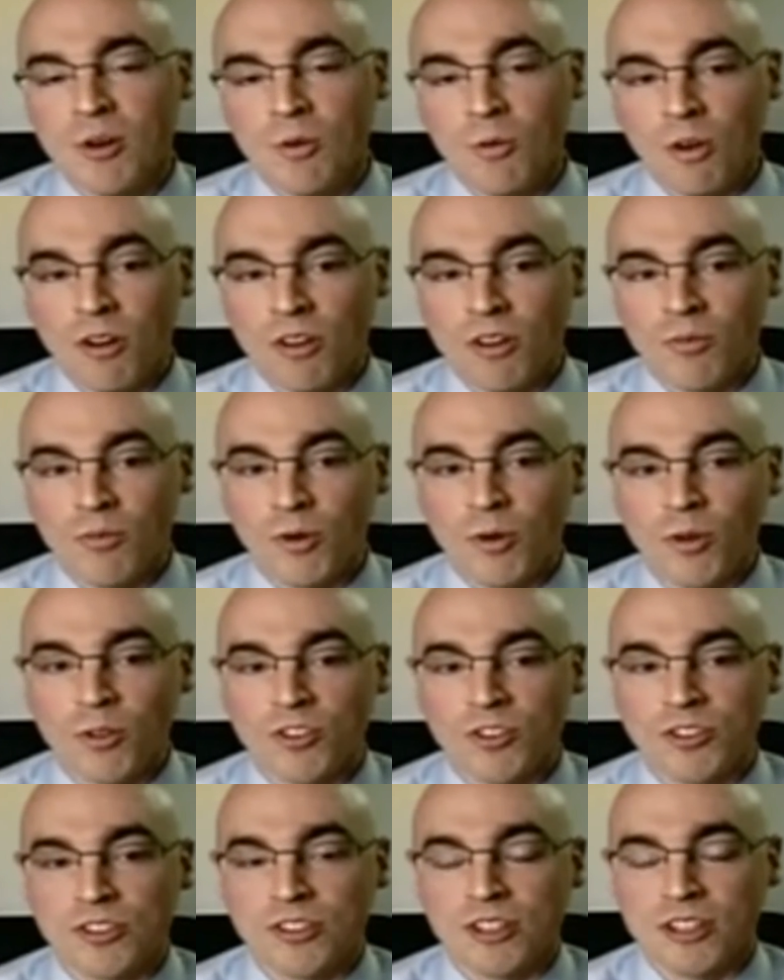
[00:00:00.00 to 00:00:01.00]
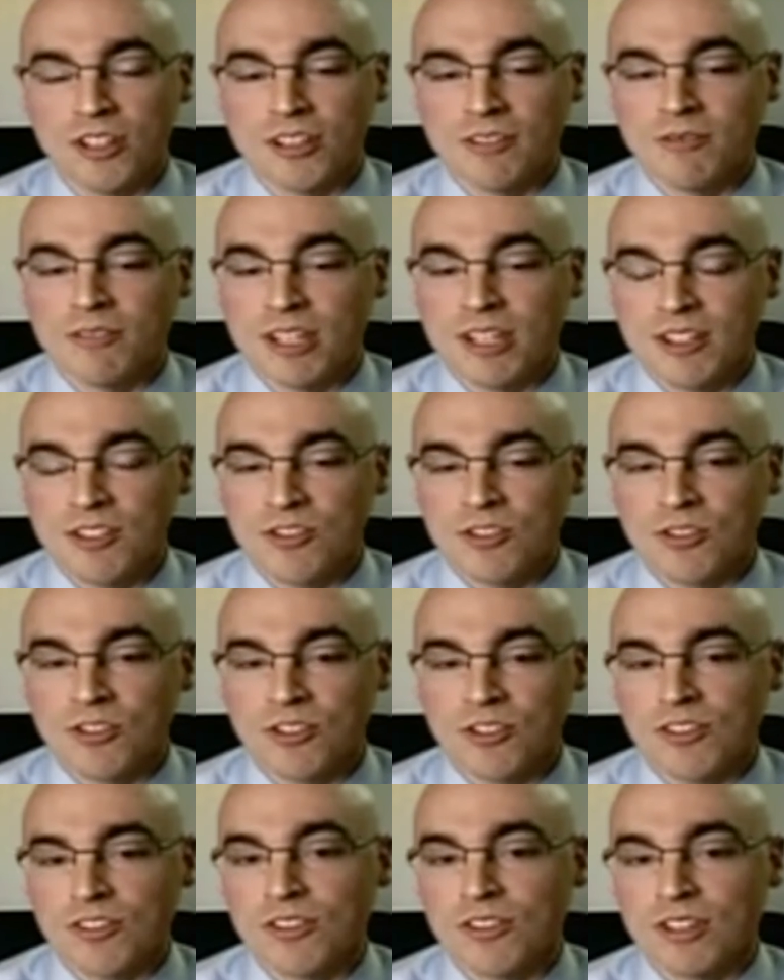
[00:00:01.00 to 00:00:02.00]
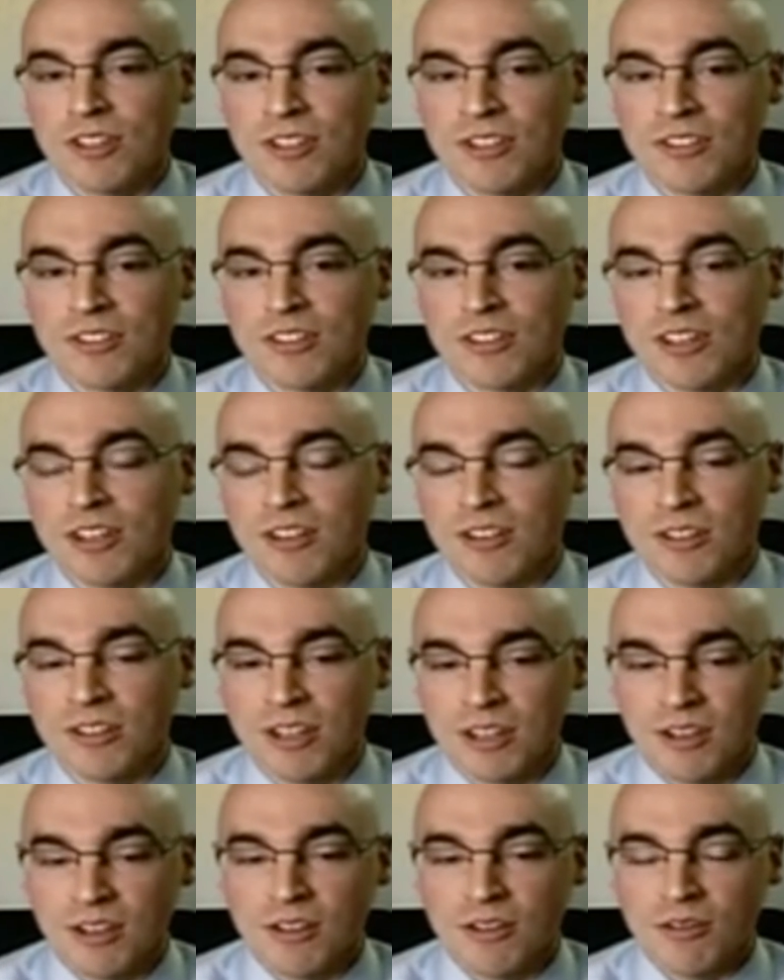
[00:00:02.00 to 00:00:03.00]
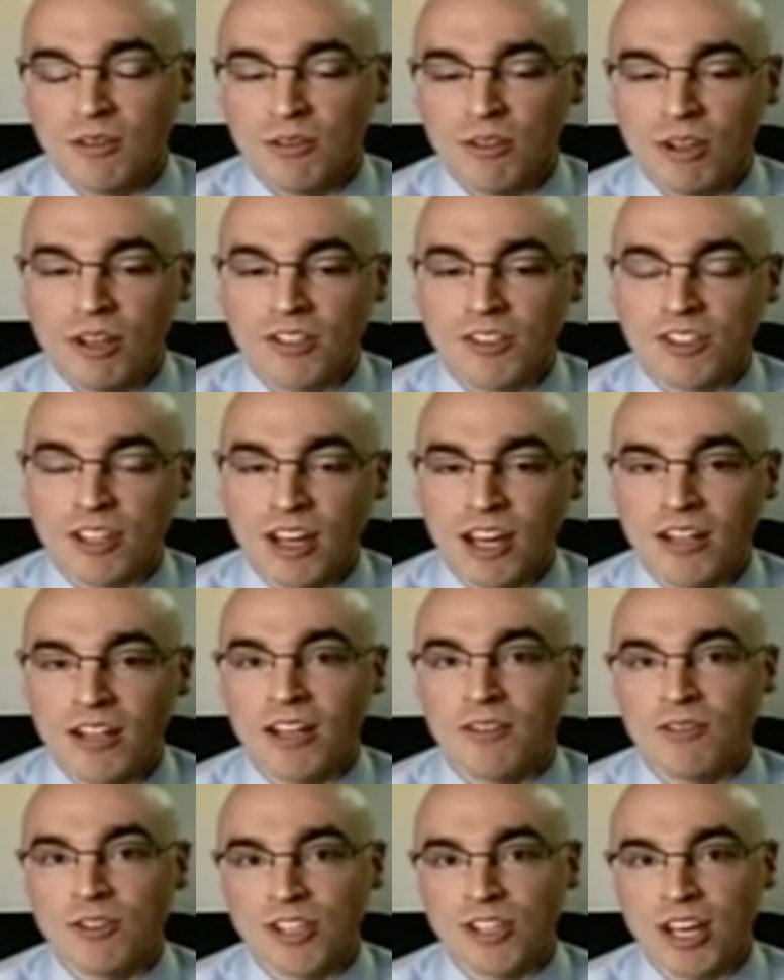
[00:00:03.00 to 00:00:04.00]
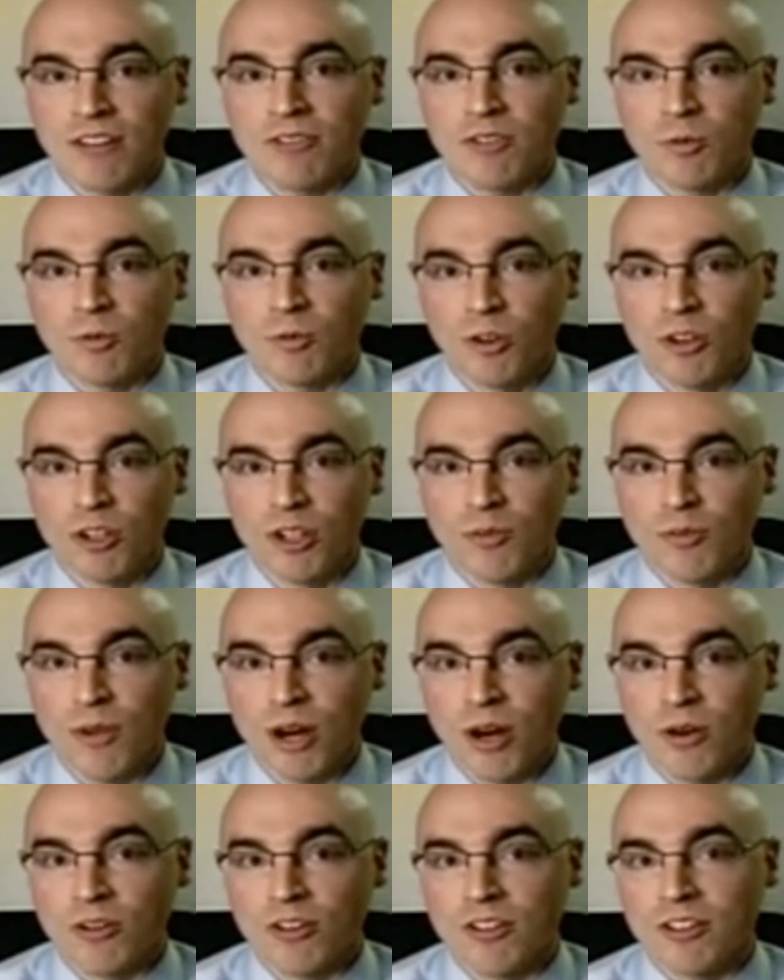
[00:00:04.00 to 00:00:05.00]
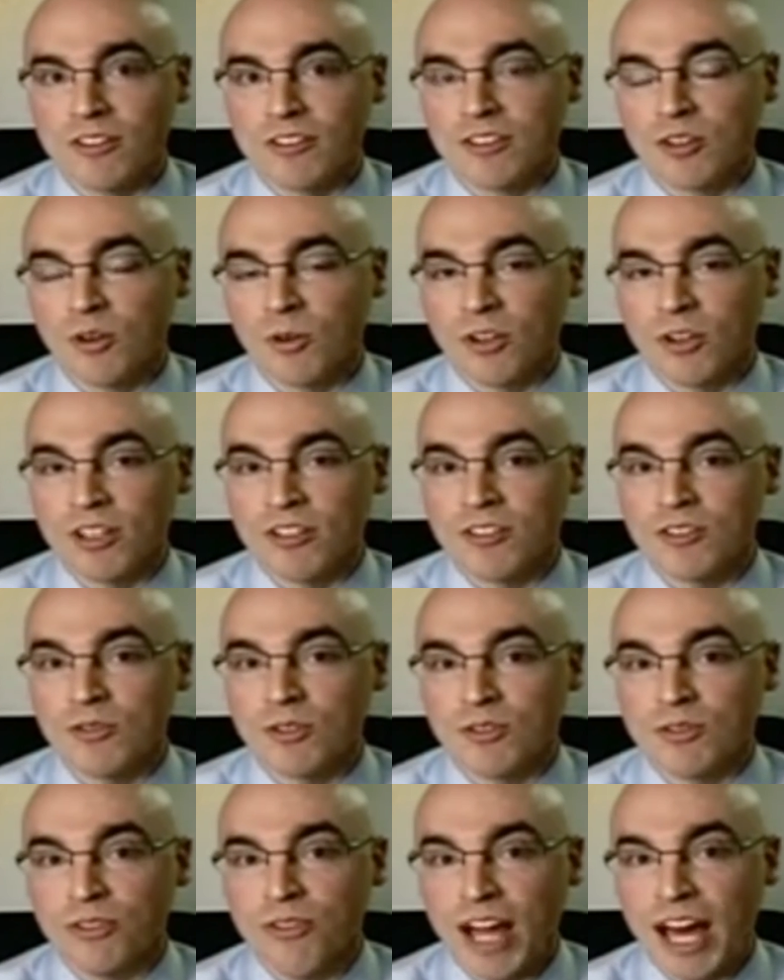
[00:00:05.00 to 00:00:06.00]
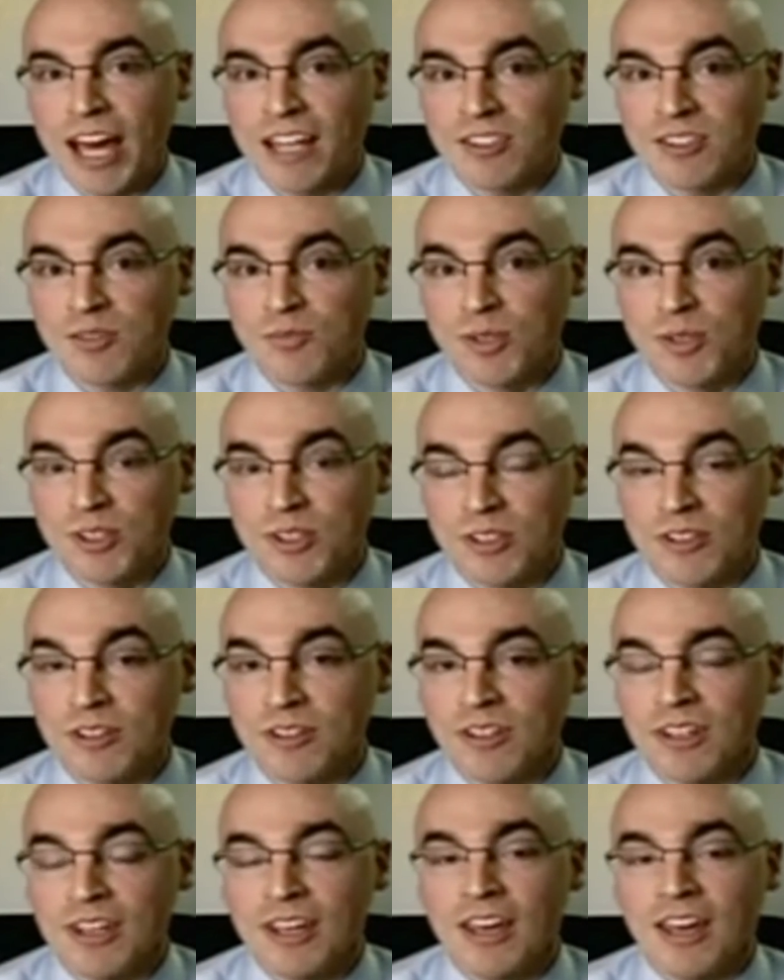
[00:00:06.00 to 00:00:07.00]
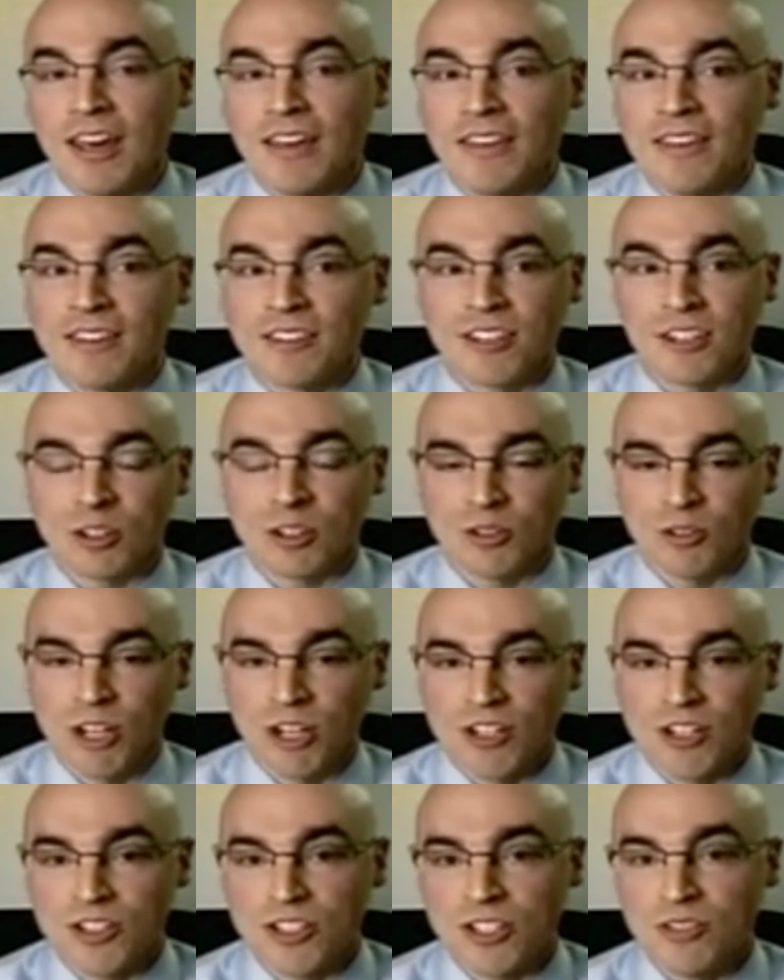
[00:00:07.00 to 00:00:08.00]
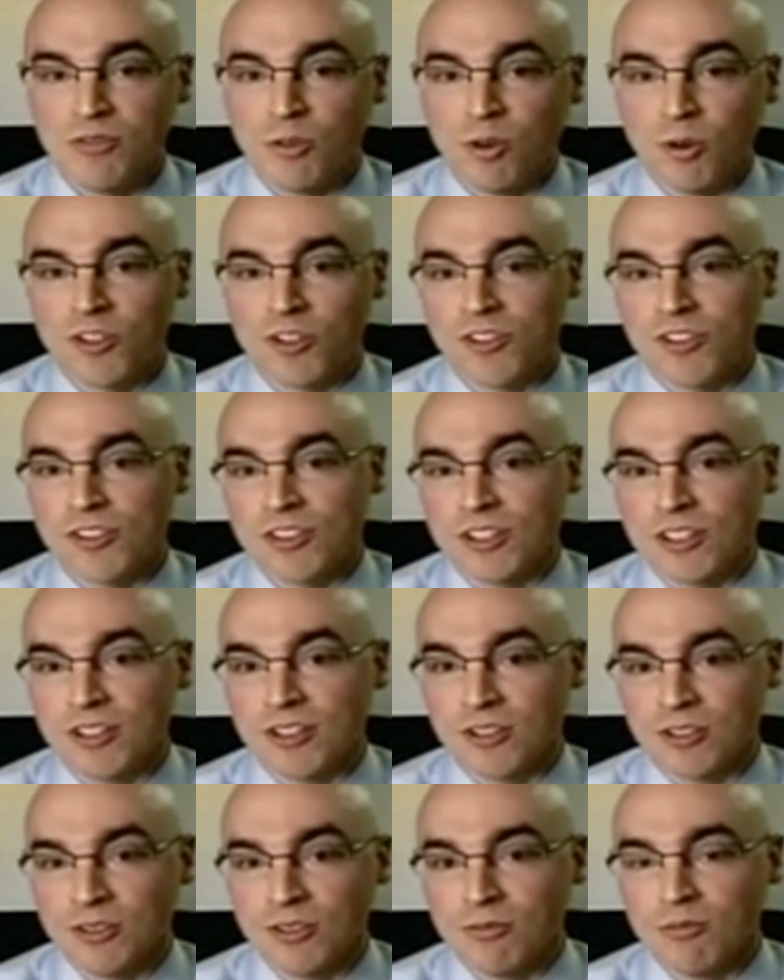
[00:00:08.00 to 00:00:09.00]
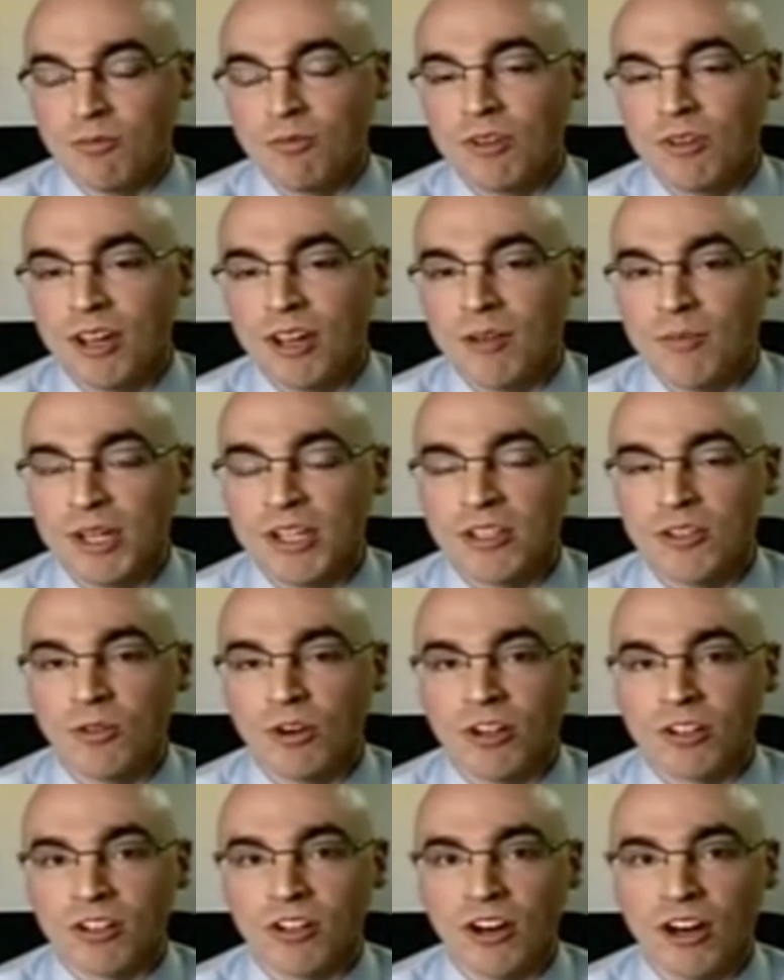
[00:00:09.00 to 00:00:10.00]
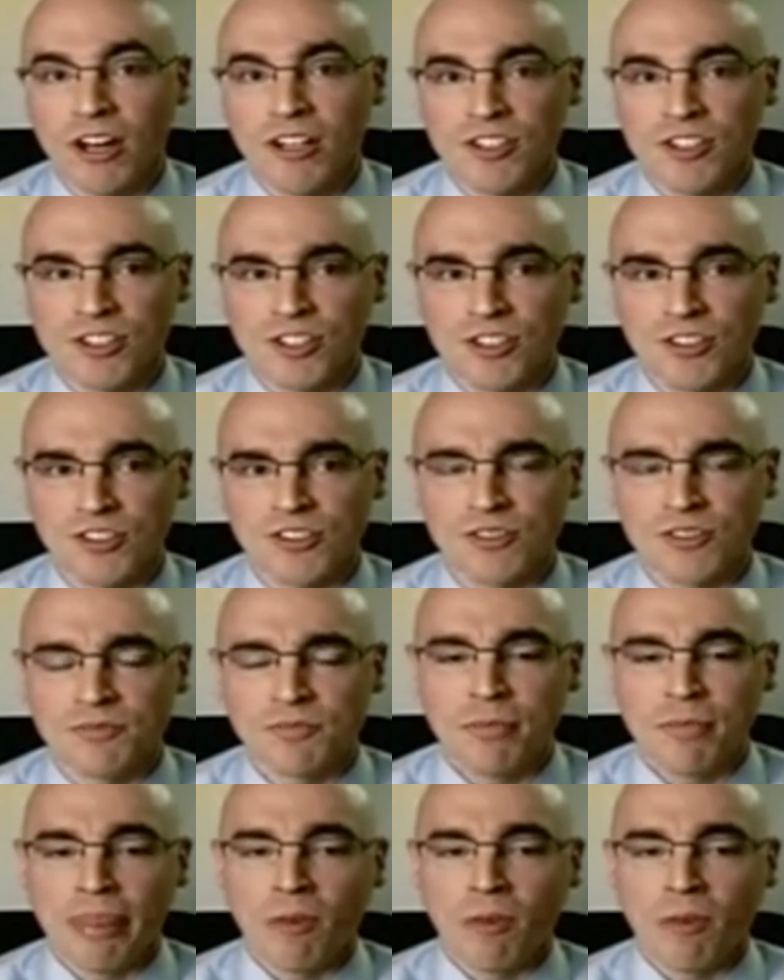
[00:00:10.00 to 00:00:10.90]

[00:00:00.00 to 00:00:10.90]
One of the most dangerous things that skydivers have to worry about is going into a flat spin, and this can create G-forces that could make you unconscious.